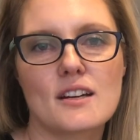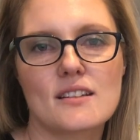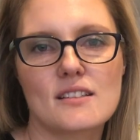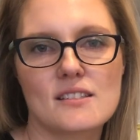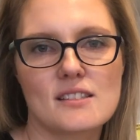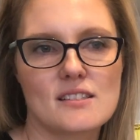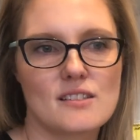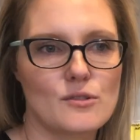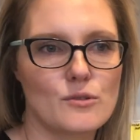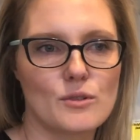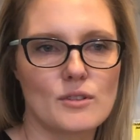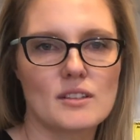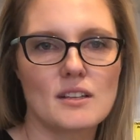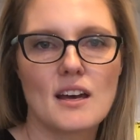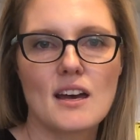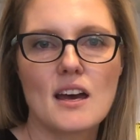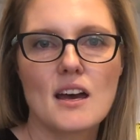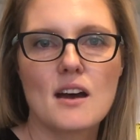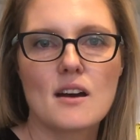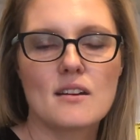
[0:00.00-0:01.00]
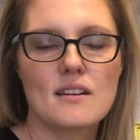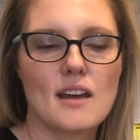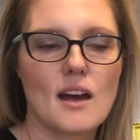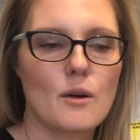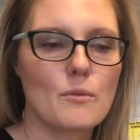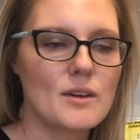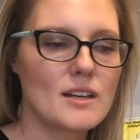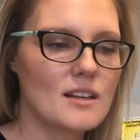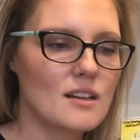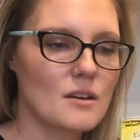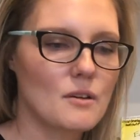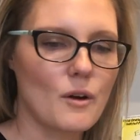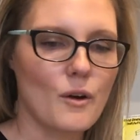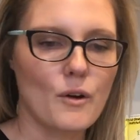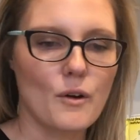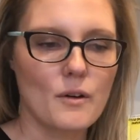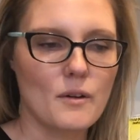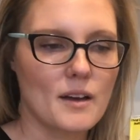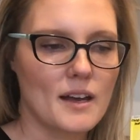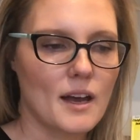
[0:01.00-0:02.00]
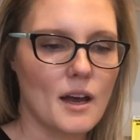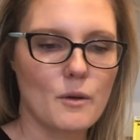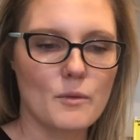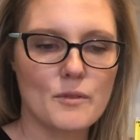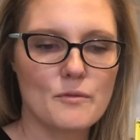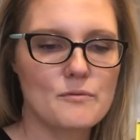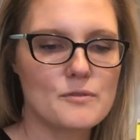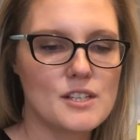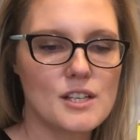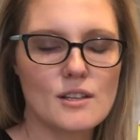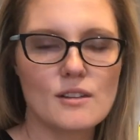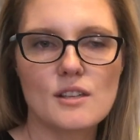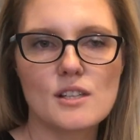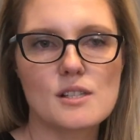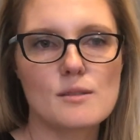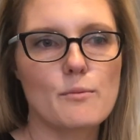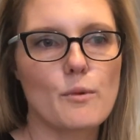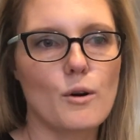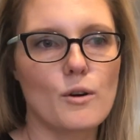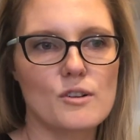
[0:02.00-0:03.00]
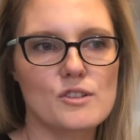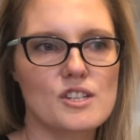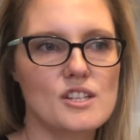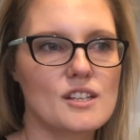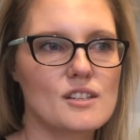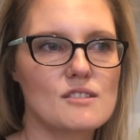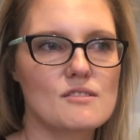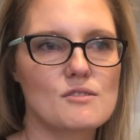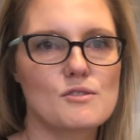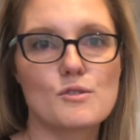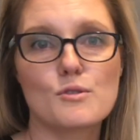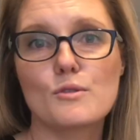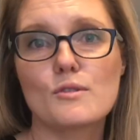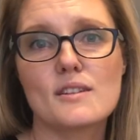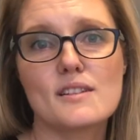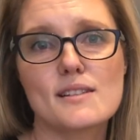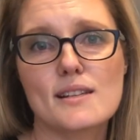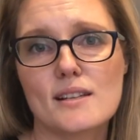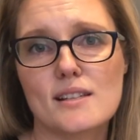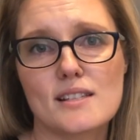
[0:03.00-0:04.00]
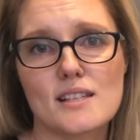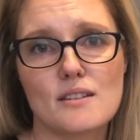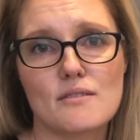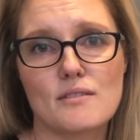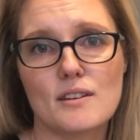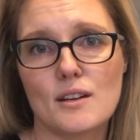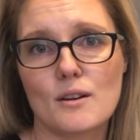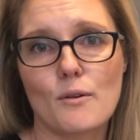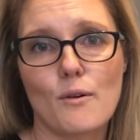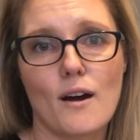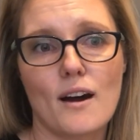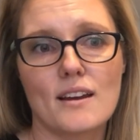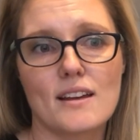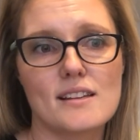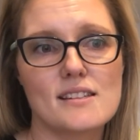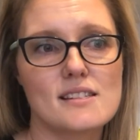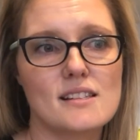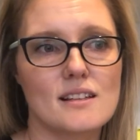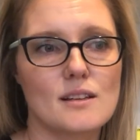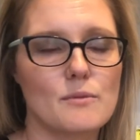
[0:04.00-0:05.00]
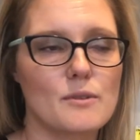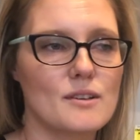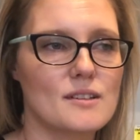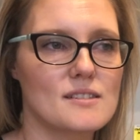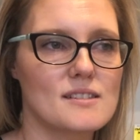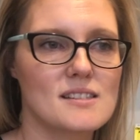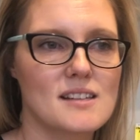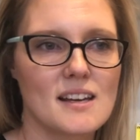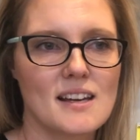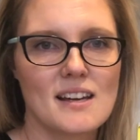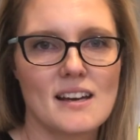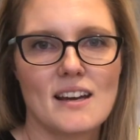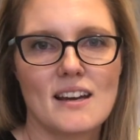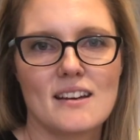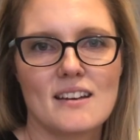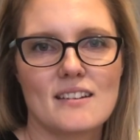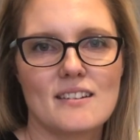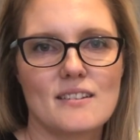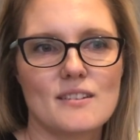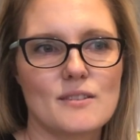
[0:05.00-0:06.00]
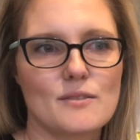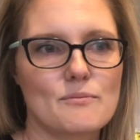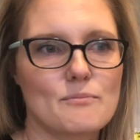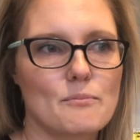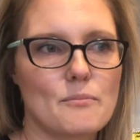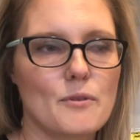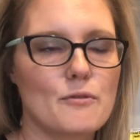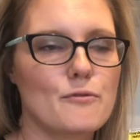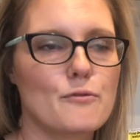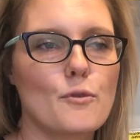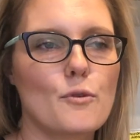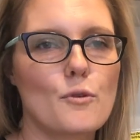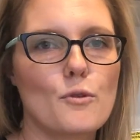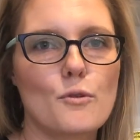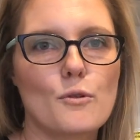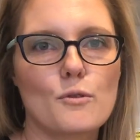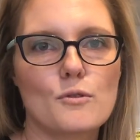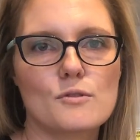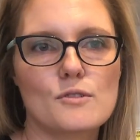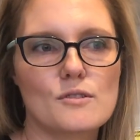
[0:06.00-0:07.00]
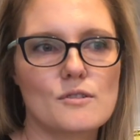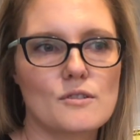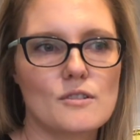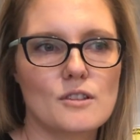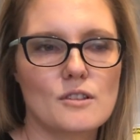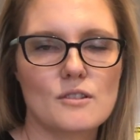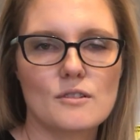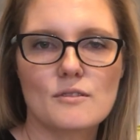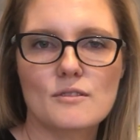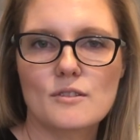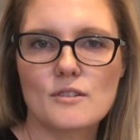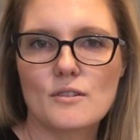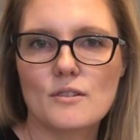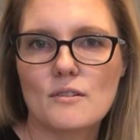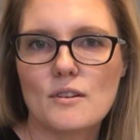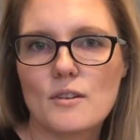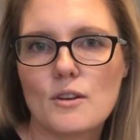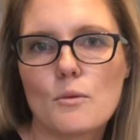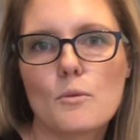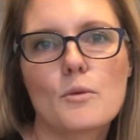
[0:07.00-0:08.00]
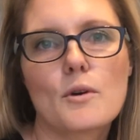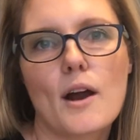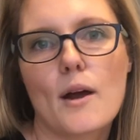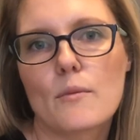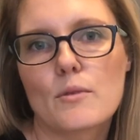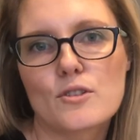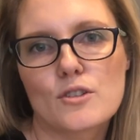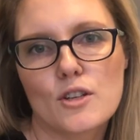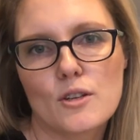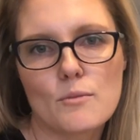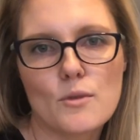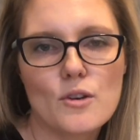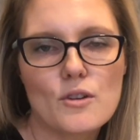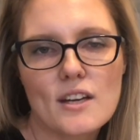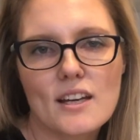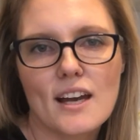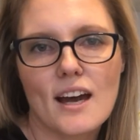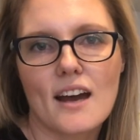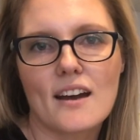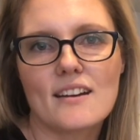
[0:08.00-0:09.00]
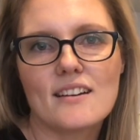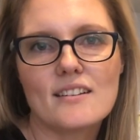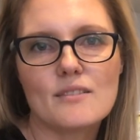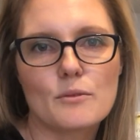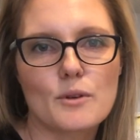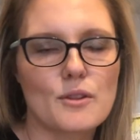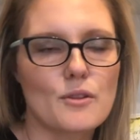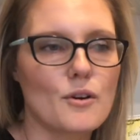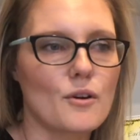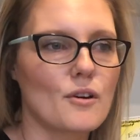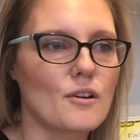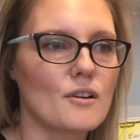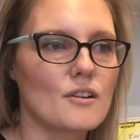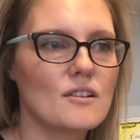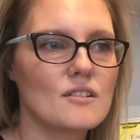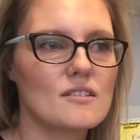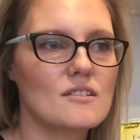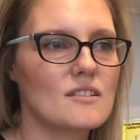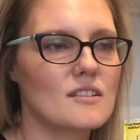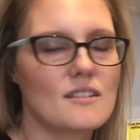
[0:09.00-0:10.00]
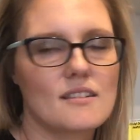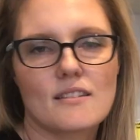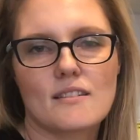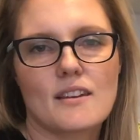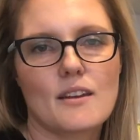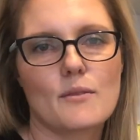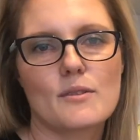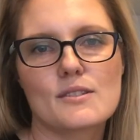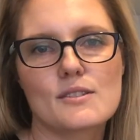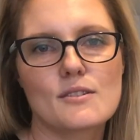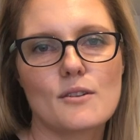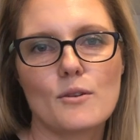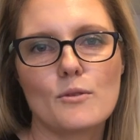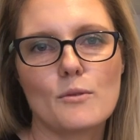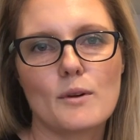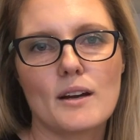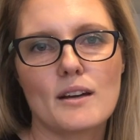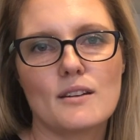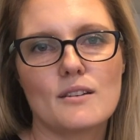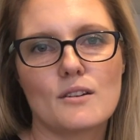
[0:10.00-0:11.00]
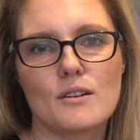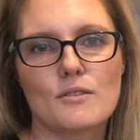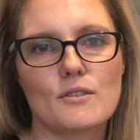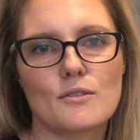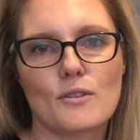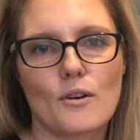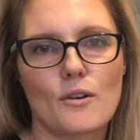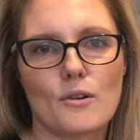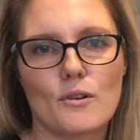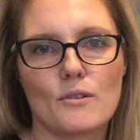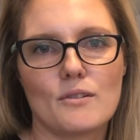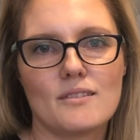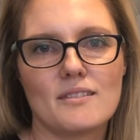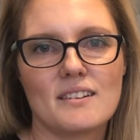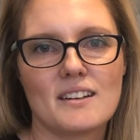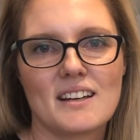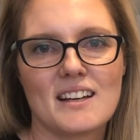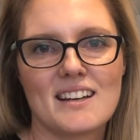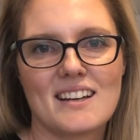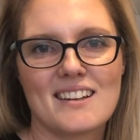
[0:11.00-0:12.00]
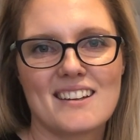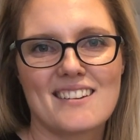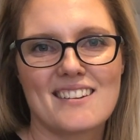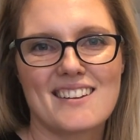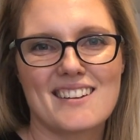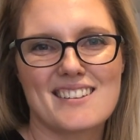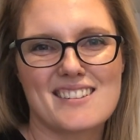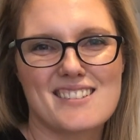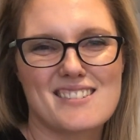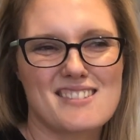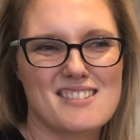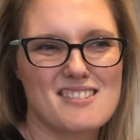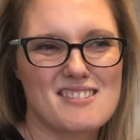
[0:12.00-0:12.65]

understood. Now we can go, okay, we've ticked this box. She can do this activity quite easily. Whereas before you were able to communicate with her, there was no way you could know that